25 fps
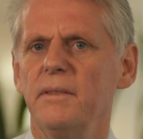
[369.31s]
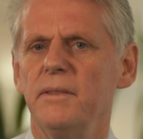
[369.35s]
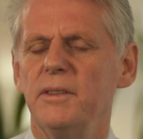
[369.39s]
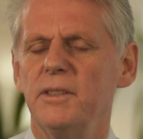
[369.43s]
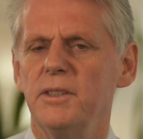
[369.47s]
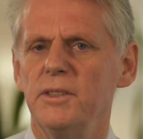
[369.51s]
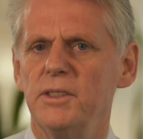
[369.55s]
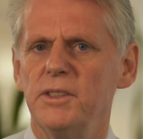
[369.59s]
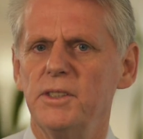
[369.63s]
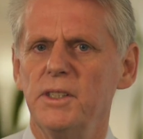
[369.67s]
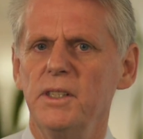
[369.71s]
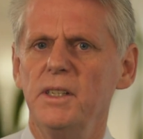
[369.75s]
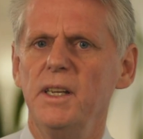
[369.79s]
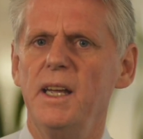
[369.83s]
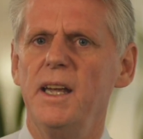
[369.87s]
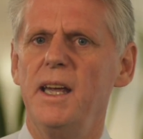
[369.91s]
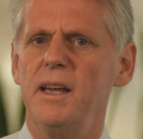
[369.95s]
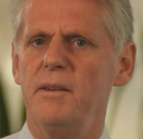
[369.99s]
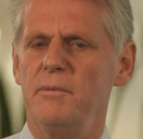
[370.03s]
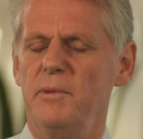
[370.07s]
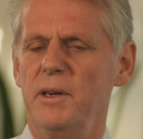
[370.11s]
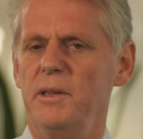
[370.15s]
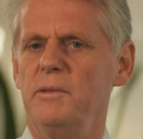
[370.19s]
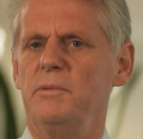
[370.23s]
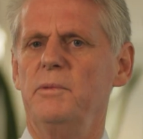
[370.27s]
to see
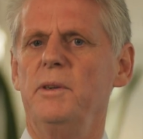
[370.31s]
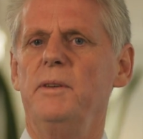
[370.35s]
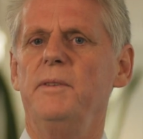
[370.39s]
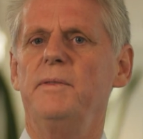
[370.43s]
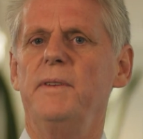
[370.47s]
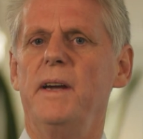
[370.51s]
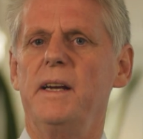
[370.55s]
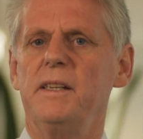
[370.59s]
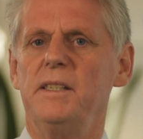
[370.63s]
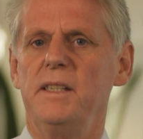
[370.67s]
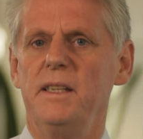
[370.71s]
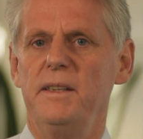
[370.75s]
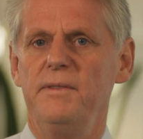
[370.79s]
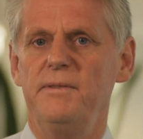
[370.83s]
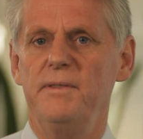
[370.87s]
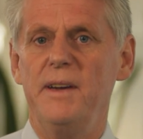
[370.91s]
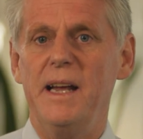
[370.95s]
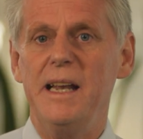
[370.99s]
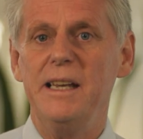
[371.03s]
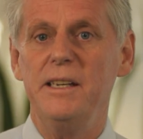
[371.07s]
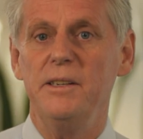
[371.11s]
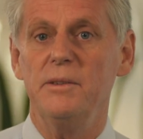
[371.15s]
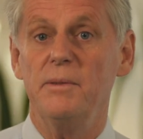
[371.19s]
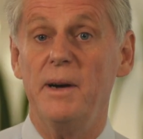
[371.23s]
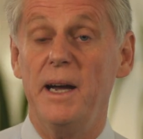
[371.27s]
whether we've actually
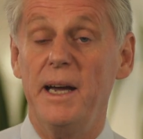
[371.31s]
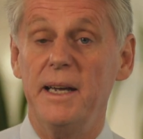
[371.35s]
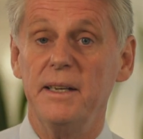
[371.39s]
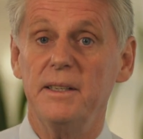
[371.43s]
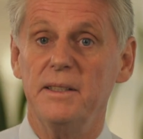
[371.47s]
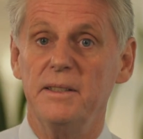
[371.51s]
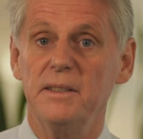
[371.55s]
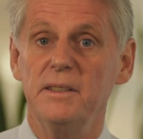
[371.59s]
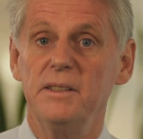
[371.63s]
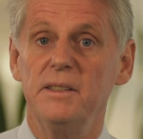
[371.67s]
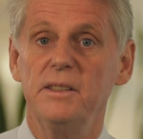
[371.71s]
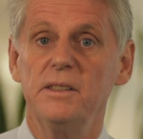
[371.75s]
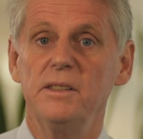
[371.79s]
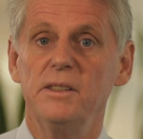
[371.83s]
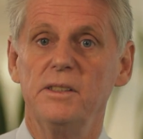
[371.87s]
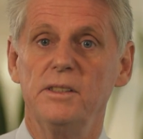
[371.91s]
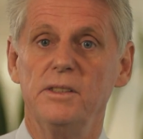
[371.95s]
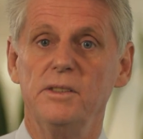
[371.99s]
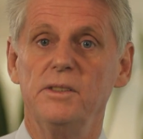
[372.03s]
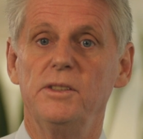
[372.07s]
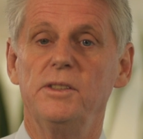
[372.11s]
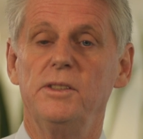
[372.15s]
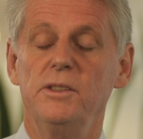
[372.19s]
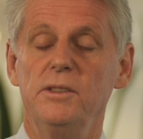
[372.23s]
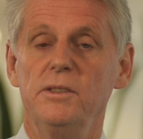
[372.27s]
value added
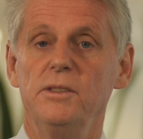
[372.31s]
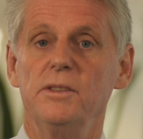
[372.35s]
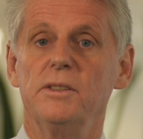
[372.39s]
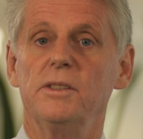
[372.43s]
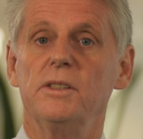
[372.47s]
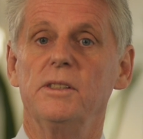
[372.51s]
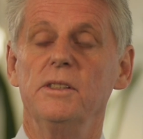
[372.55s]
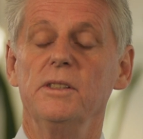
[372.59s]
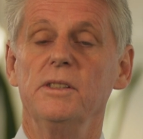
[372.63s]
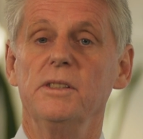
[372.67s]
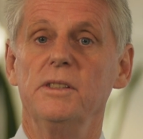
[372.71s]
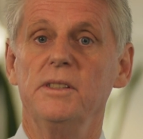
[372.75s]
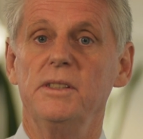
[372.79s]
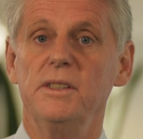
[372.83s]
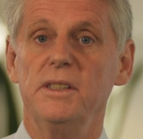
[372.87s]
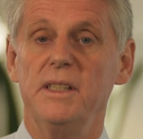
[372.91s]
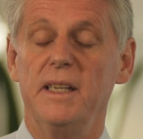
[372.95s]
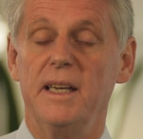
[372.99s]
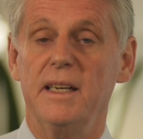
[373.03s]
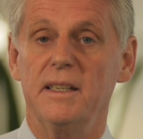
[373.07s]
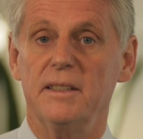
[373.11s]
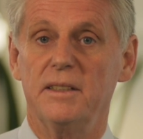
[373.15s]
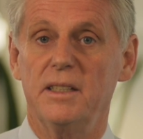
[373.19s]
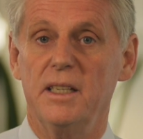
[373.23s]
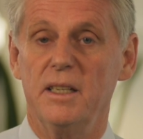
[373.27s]
to students'
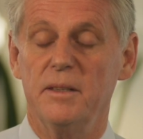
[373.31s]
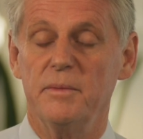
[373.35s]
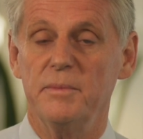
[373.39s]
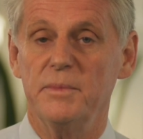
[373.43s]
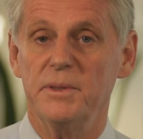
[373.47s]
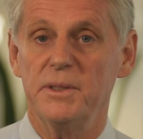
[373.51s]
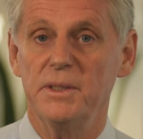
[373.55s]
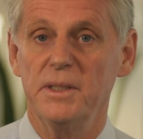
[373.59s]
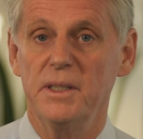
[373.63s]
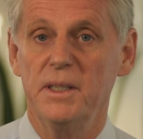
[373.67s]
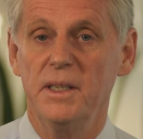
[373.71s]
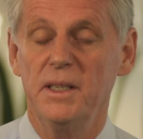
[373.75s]
learning outcomes.